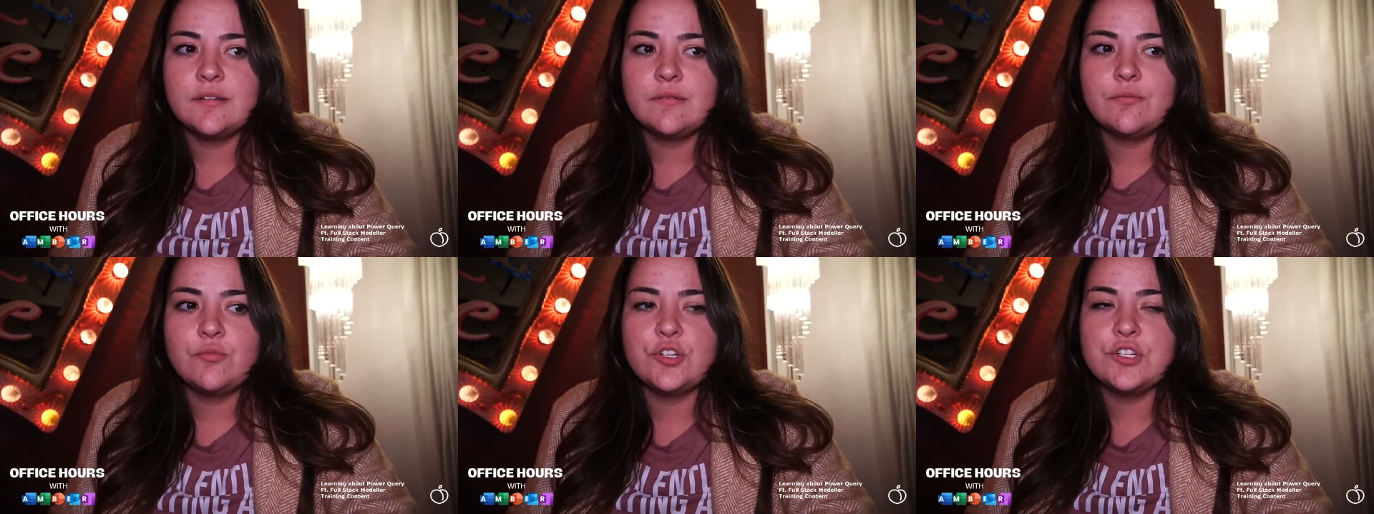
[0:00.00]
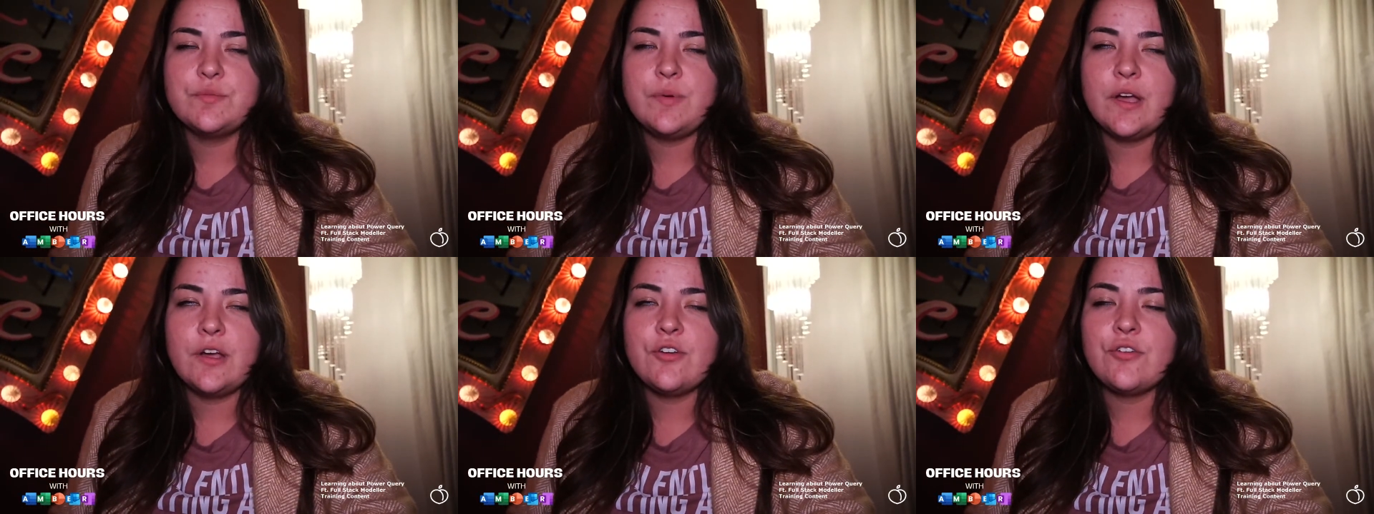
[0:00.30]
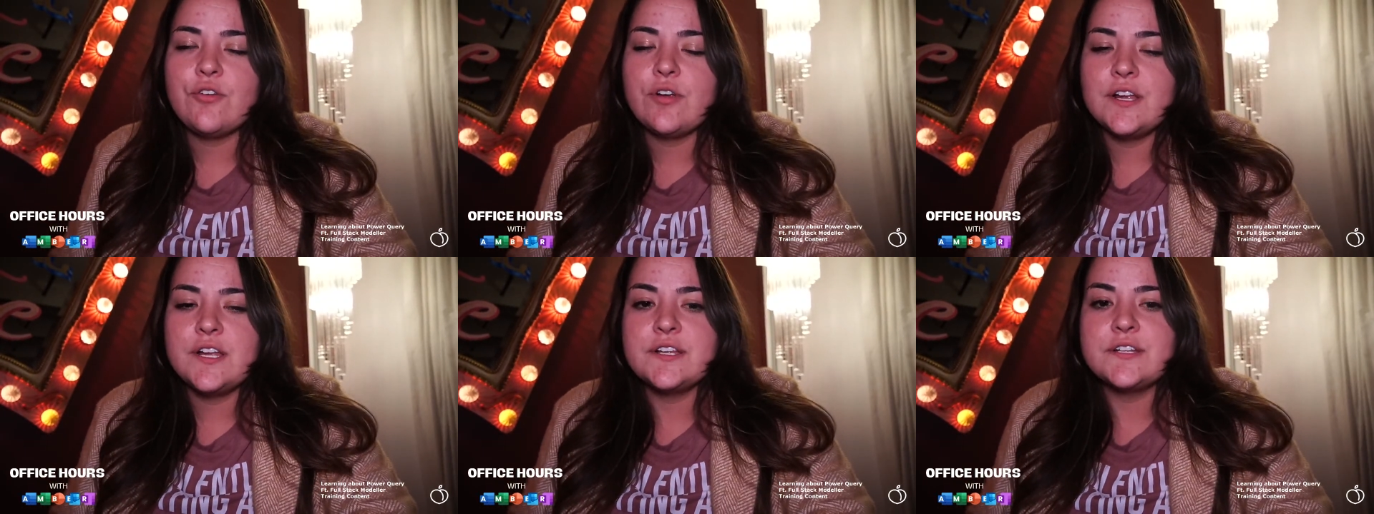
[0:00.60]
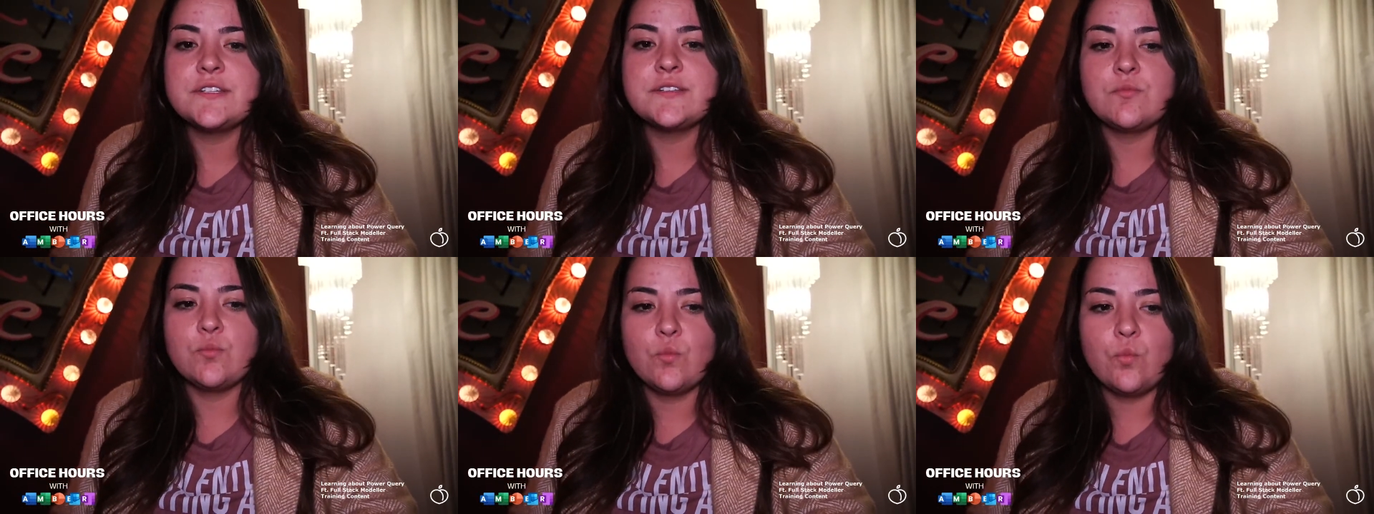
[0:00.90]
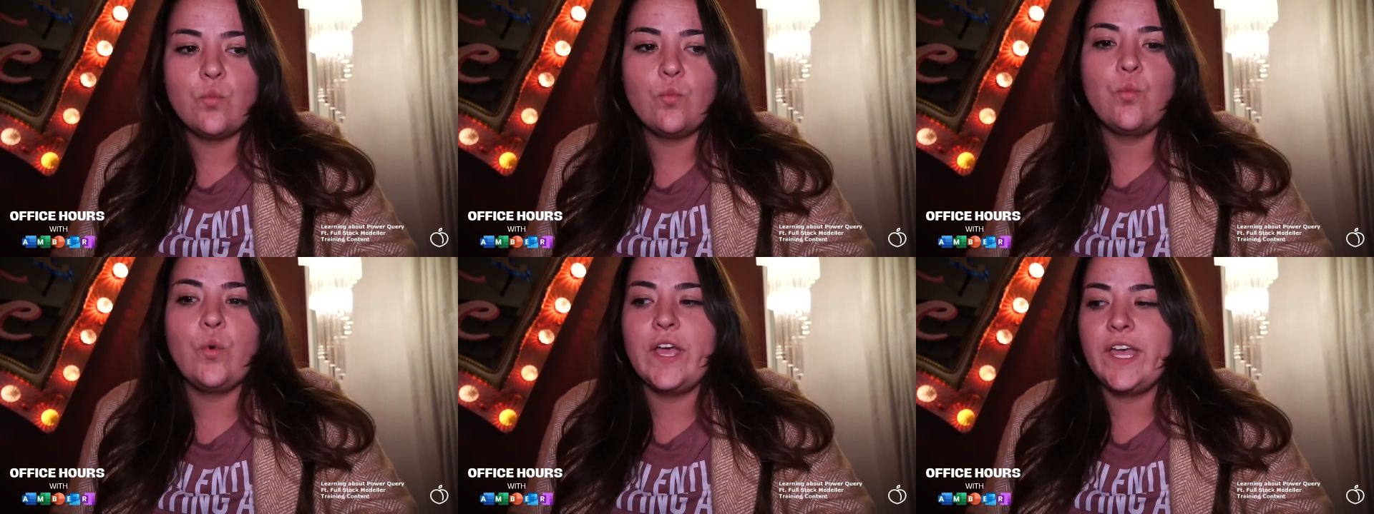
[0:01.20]
Which Power Query is
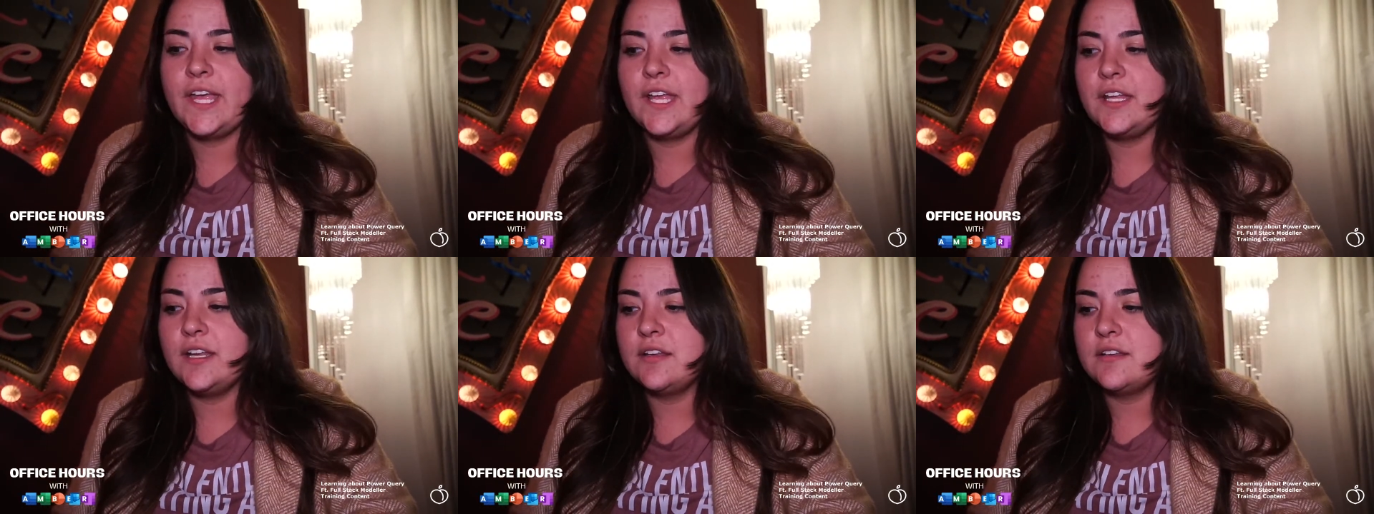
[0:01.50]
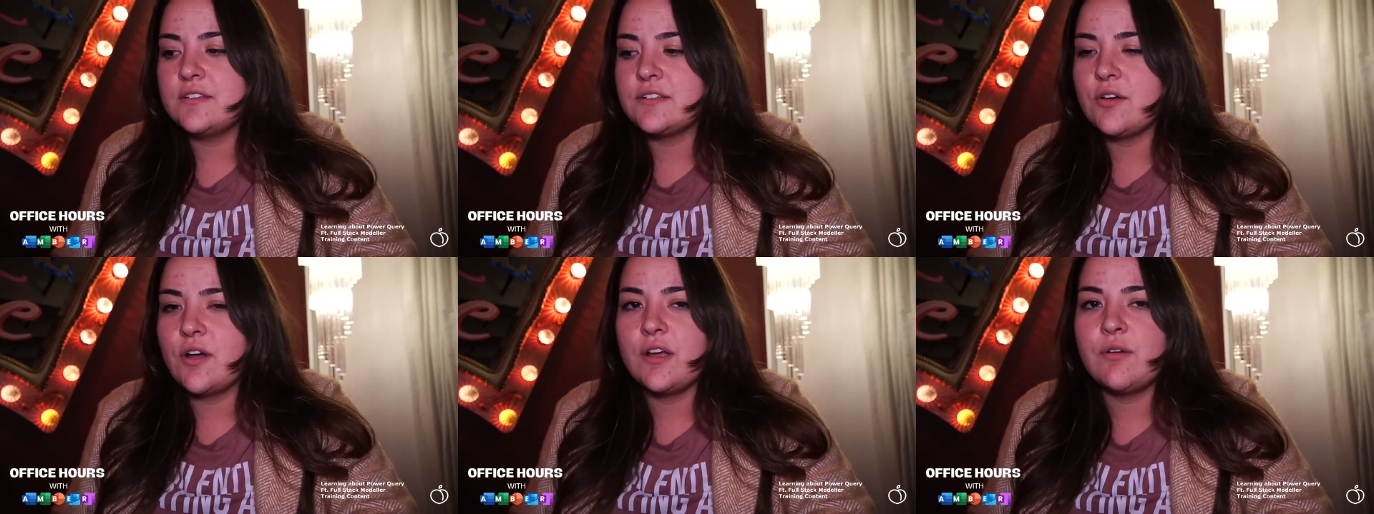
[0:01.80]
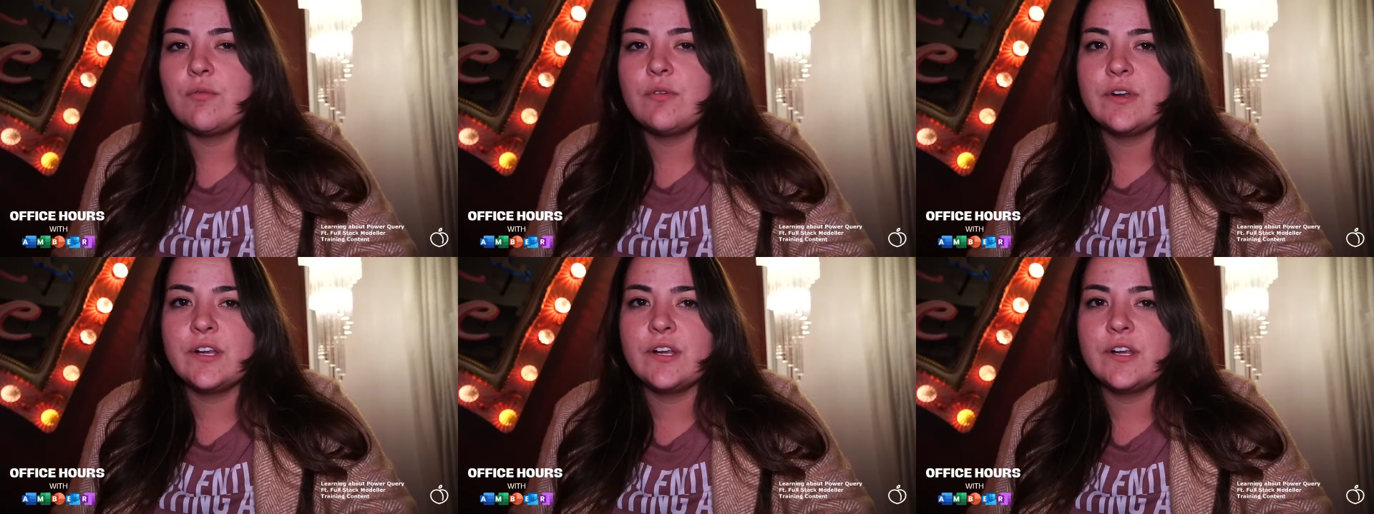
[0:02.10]
wicked, so I